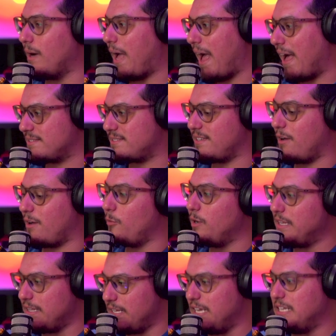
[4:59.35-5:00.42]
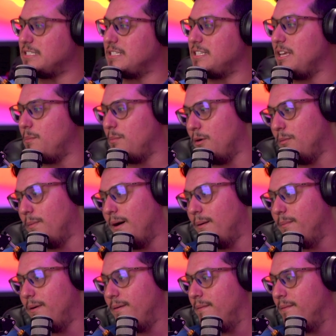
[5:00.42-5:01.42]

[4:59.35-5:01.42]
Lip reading: asset, we need to keep Mo Bamba.